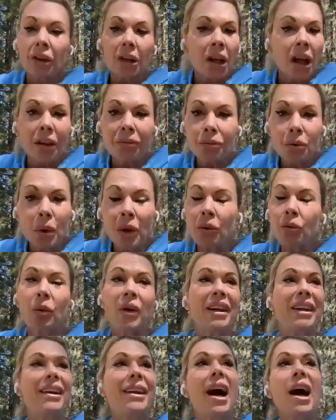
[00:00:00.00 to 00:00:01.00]
Your loved one
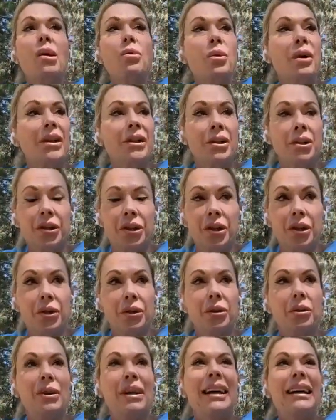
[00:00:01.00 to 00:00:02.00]
would not want
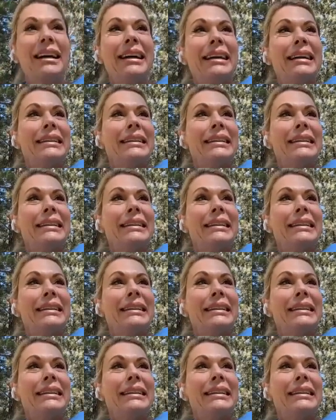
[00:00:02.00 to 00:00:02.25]
you